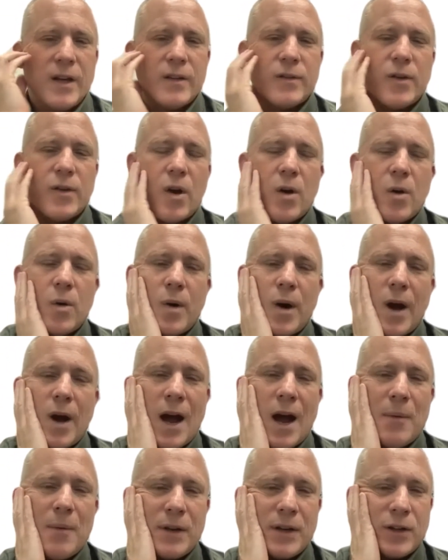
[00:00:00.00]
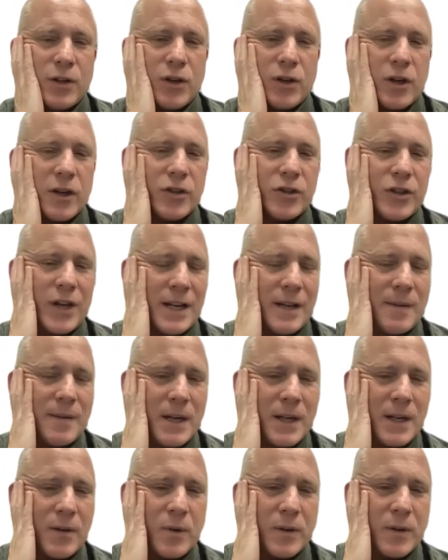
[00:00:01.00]
So I would encourage
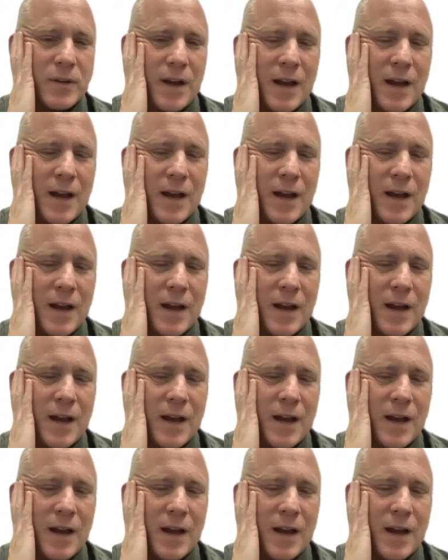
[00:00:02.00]
anybody with